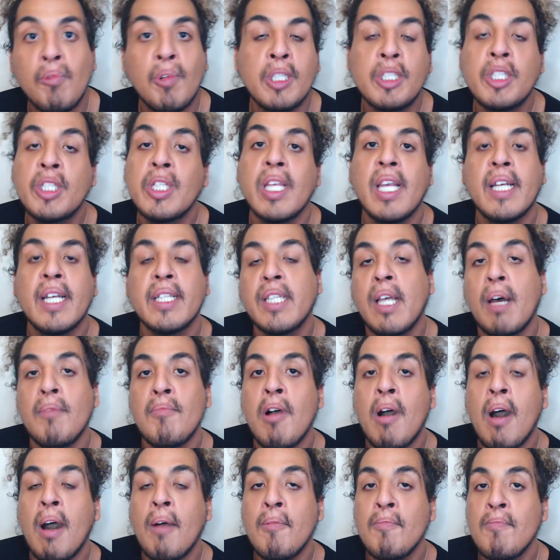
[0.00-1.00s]
He wants to get,
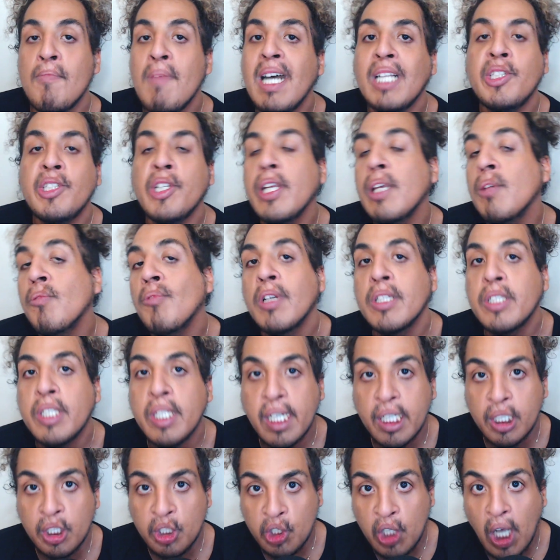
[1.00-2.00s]
I'm, I'm, imagining he wants
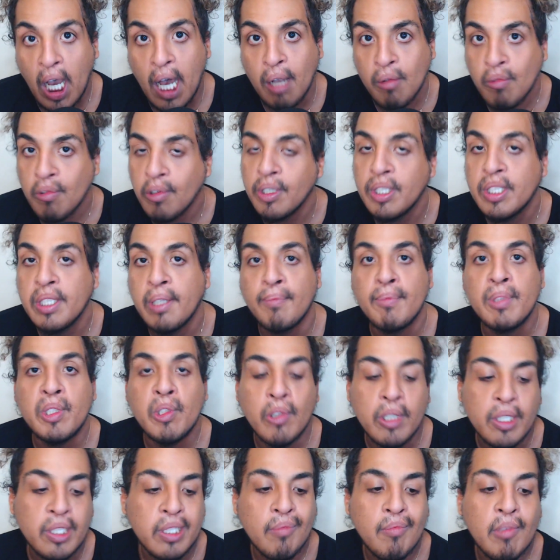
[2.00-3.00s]
to get his chakra of some
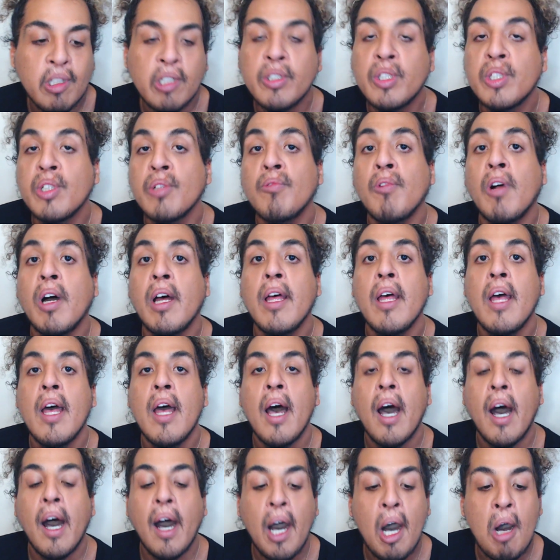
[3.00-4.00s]
sort, similar to what
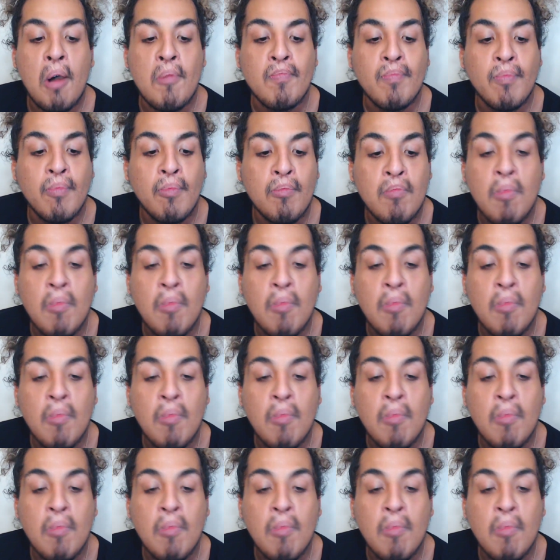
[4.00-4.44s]
um,